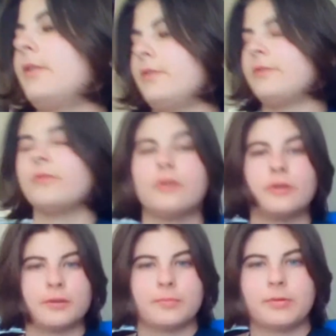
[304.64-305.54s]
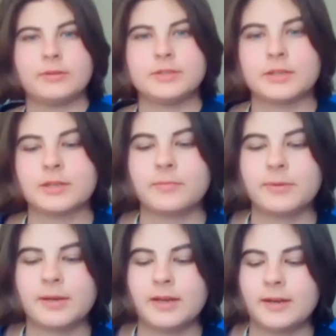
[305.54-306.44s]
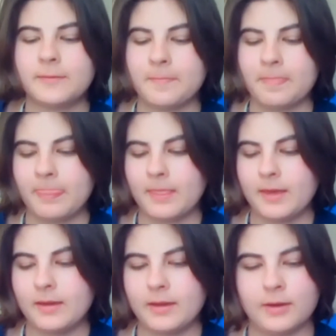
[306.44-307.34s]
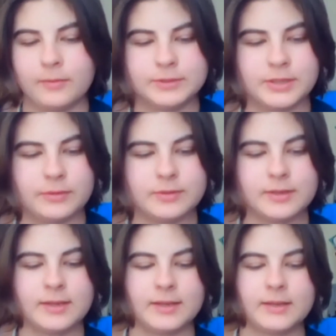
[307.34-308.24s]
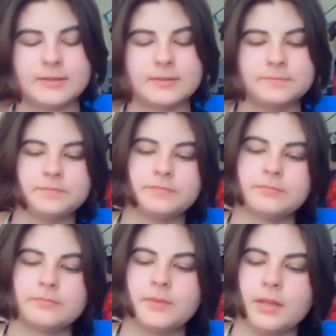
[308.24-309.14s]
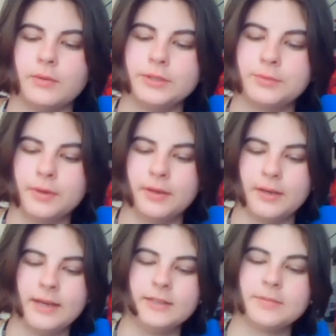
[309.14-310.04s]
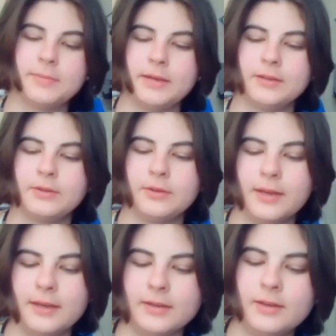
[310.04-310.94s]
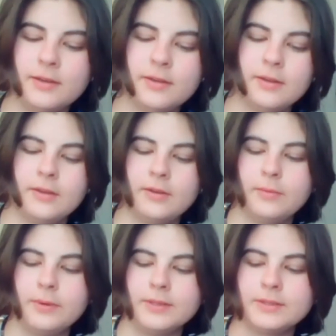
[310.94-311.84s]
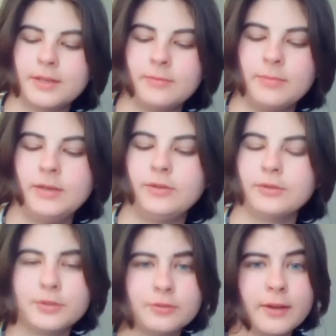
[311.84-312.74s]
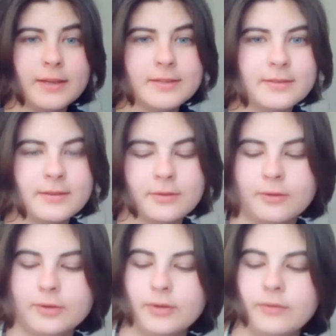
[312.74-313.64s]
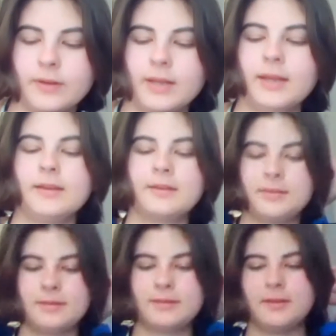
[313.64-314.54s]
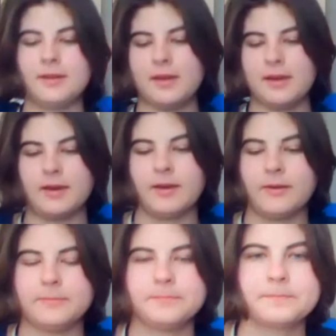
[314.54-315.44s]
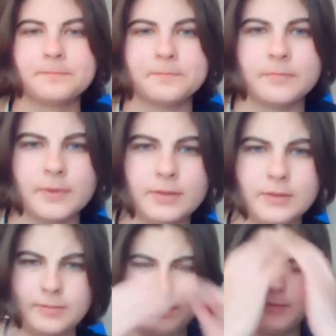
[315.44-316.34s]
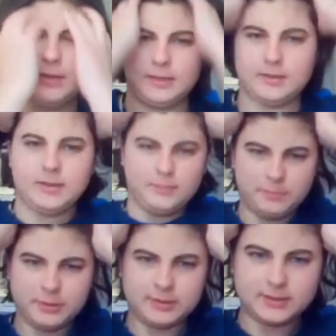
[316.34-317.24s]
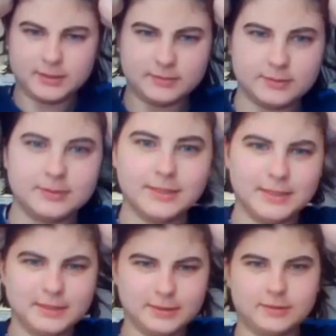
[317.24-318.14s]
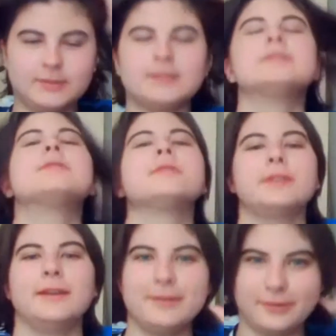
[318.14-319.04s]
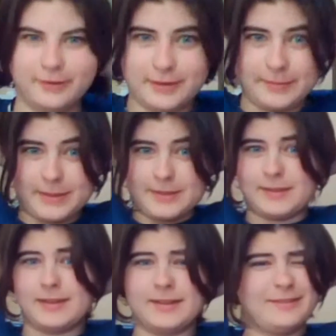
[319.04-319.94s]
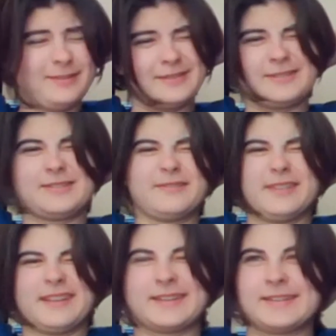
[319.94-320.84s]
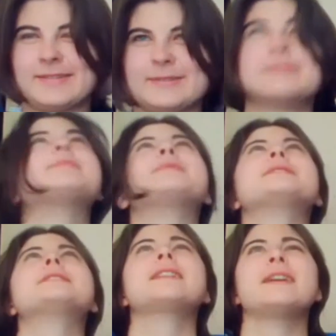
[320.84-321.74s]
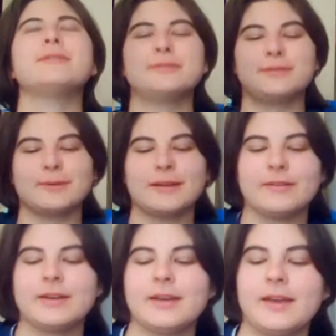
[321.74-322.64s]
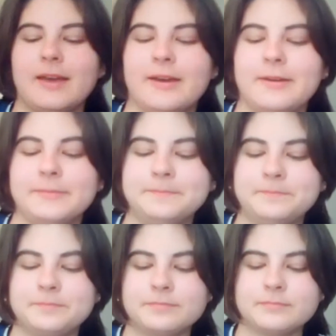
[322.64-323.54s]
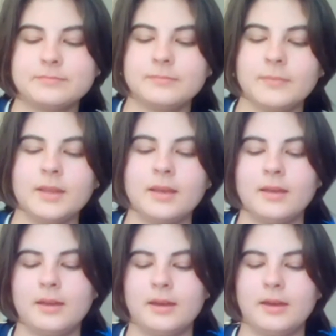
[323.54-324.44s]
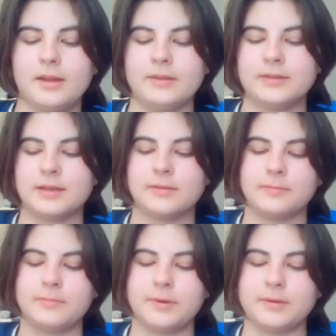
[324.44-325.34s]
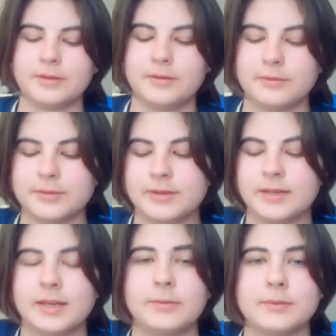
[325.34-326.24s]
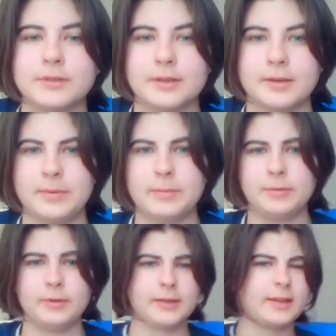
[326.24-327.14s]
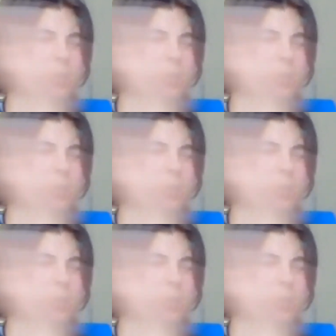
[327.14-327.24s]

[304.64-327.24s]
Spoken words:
for the project at the beginning, which I was looking at, which were hands behind your head, which can mean you're stressed or you're relaxed, because you could be like pulling out your hair so your hands are on your head, or you can be just like, oh, just relaxed, just watching clouds or whatever. And the second pose I was looking at was people looking